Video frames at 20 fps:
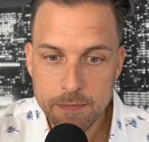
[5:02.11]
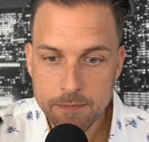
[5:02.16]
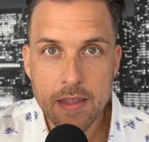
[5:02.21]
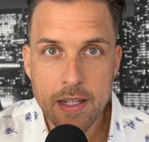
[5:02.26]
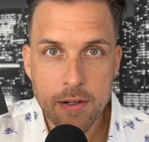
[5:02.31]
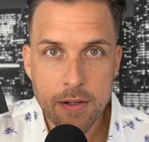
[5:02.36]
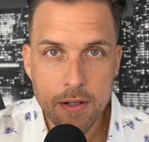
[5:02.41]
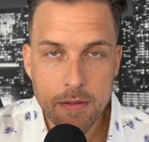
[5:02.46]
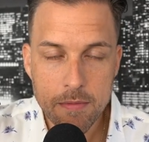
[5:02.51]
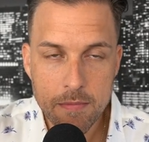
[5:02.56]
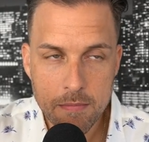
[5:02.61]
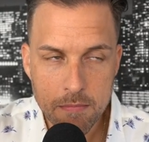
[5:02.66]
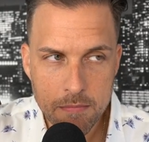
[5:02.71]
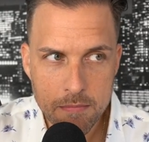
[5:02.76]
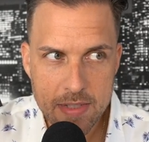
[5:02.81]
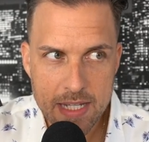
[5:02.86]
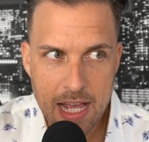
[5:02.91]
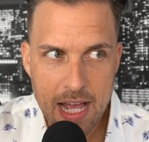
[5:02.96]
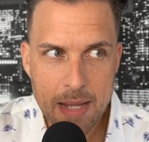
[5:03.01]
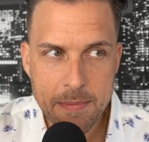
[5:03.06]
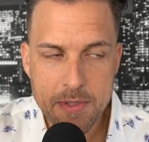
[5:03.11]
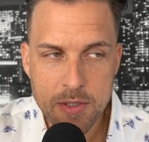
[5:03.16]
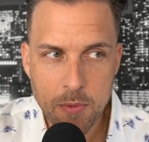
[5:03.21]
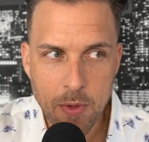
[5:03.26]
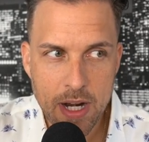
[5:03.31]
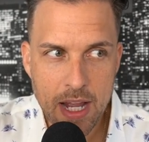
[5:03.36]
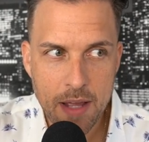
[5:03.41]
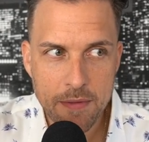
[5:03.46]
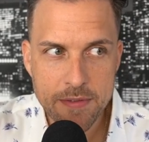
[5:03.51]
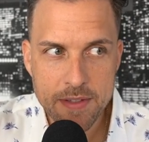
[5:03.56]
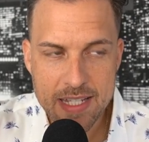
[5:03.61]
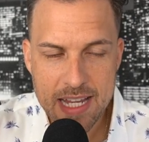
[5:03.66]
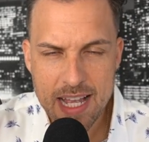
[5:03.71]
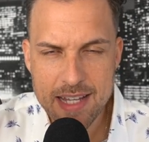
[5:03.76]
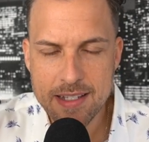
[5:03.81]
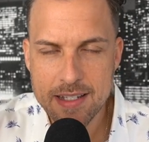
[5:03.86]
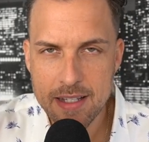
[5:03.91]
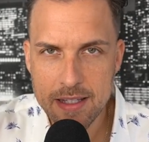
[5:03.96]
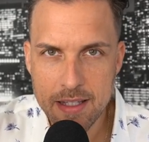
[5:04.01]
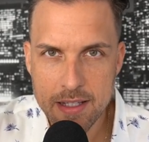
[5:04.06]
There are times when I've
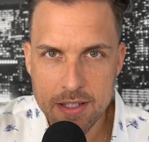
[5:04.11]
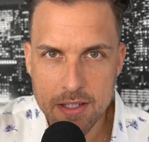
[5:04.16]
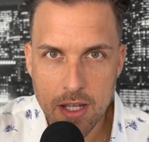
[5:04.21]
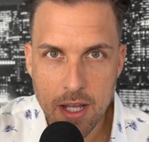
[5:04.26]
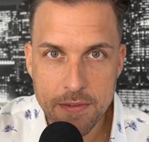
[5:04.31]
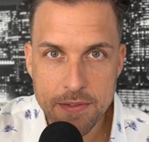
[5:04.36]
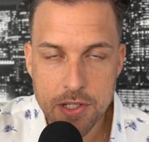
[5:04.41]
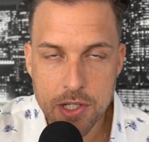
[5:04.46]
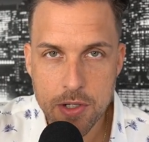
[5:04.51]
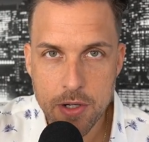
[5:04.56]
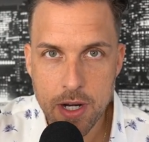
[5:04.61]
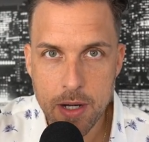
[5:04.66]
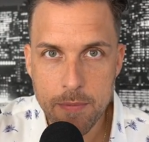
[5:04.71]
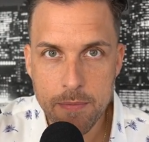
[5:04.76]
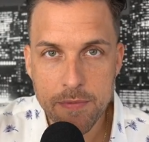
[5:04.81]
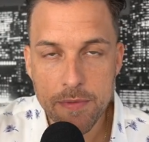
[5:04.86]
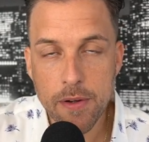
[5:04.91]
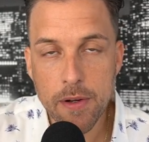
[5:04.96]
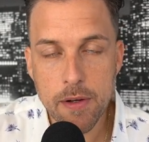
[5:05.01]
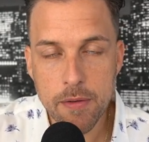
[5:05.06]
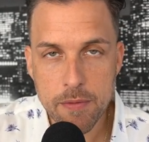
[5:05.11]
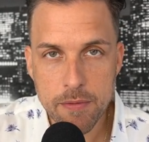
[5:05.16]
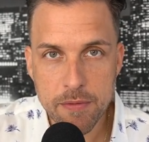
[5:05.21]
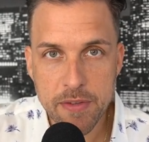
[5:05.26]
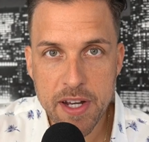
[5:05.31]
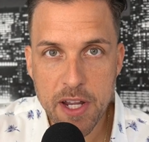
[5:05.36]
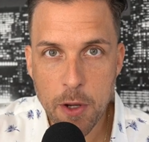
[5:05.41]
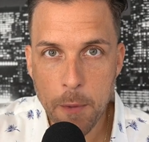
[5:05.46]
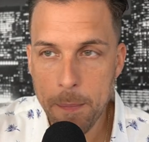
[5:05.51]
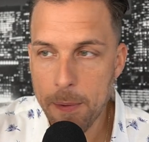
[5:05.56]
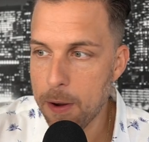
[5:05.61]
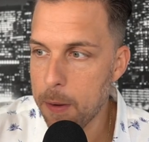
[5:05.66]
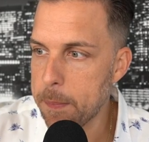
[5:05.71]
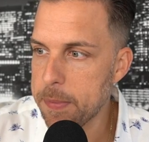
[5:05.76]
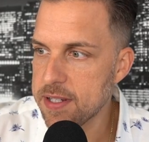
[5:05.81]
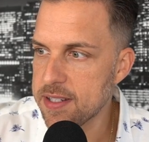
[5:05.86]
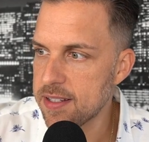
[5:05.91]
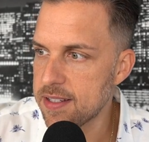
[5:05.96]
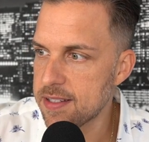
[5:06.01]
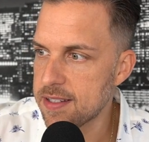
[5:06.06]
tested this off strip for video
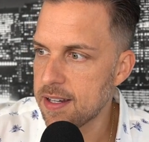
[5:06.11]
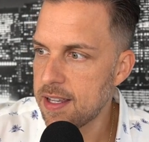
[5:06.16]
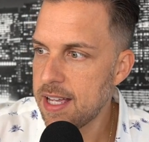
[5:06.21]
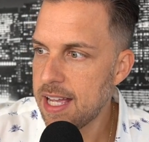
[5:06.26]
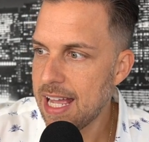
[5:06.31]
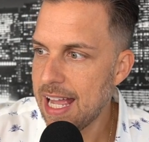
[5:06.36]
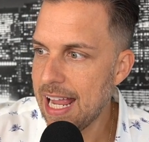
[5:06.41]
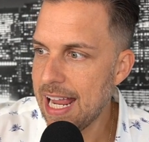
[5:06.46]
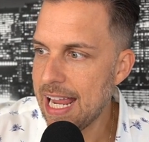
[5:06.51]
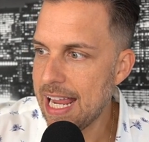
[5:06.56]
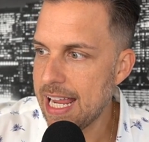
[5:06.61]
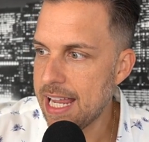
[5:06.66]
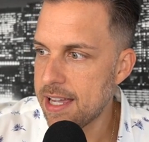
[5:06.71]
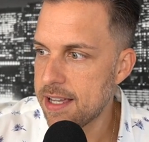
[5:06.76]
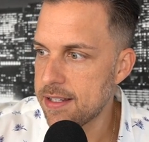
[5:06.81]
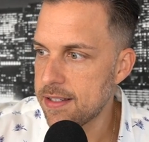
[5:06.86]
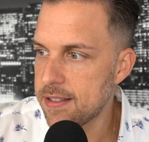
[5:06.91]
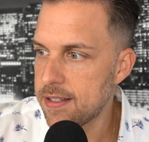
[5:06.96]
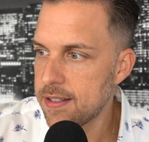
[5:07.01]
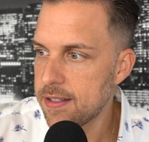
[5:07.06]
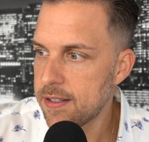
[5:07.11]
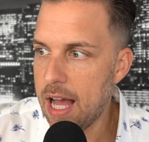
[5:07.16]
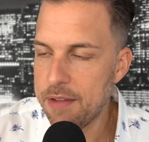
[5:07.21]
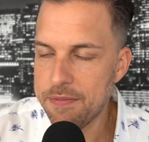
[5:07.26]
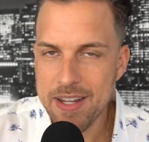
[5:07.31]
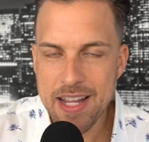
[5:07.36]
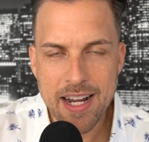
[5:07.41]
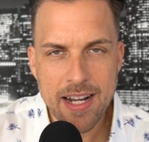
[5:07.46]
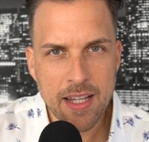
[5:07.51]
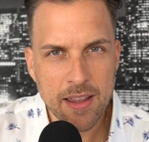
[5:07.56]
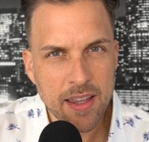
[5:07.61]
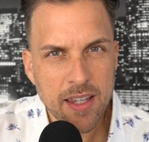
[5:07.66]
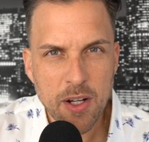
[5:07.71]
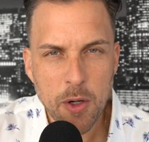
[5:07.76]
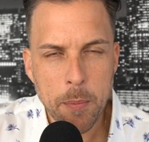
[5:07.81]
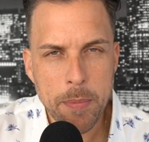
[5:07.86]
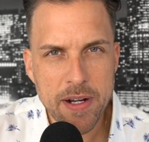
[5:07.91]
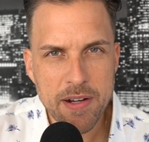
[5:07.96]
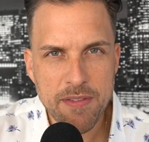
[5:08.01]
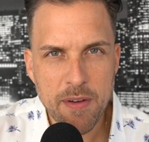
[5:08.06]
purposes and I've gotten a
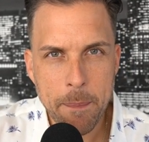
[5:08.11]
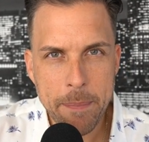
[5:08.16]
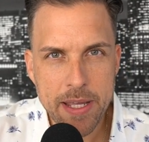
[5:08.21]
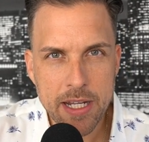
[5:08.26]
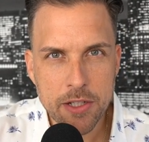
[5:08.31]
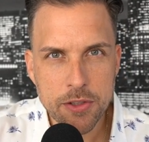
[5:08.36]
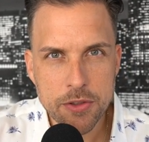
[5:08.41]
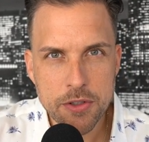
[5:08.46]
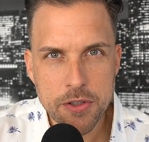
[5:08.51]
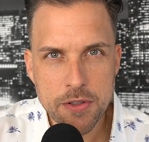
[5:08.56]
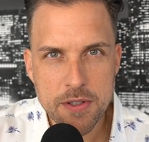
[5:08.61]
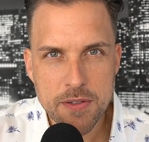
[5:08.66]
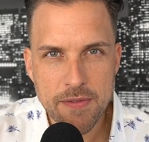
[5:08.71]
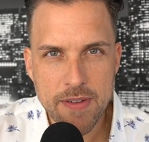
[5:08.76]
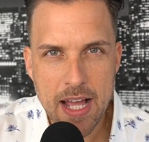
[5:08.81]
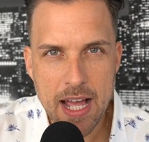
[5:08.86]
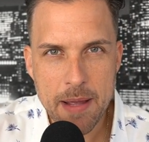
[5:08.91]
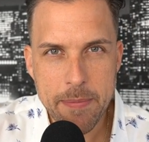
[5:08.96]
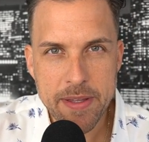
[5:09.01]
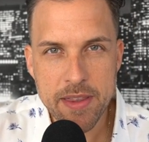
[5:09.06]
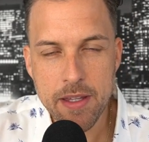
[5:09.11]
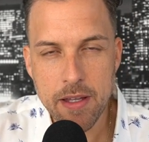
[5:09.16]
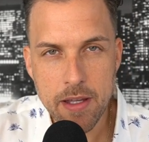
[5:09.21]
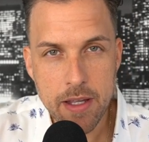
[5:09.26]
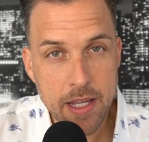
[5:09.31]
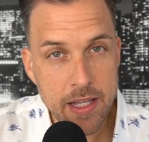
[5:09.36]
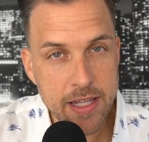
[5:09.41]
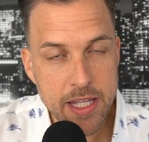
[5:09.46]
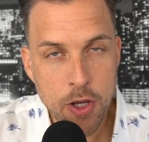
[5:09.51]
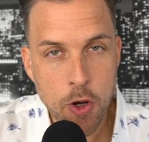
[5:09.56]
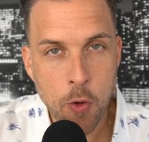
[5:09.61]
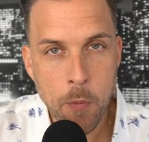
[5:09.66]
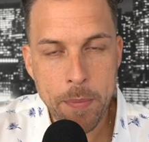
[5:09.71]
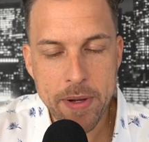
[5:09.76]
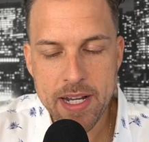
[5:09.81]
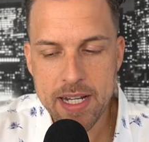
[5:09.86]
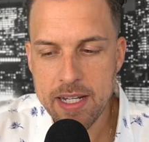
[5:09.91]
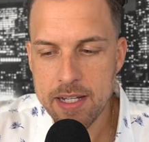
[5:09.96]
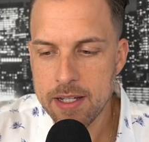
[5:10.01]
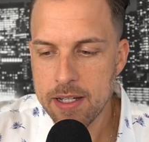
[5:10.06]
little bit of a pickle juice vibe in the in the
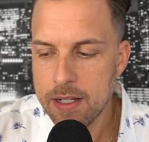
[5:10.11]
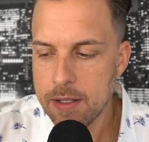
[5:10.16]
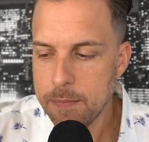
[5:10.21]
opening.